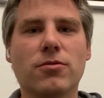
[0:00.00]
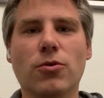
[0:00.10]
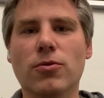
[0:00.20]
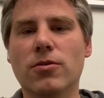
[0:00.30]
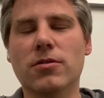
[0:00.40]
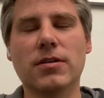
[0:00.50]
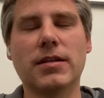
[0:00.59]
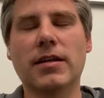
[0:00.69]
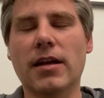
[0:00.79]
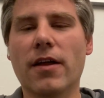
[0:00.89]
Google
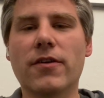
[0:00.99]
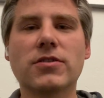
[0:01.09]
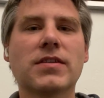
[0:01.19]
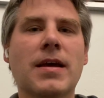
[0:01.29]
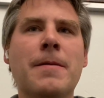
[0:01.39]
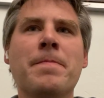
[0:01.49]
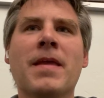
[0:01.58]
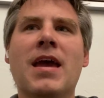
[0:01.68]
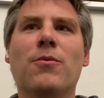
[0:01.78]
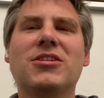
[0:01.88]
and others.
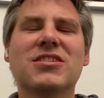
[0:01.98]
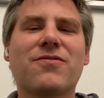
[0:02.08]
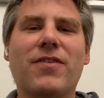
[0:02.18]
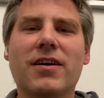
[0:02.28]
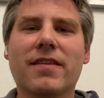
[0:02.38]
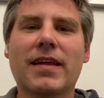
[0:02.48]
And we just felt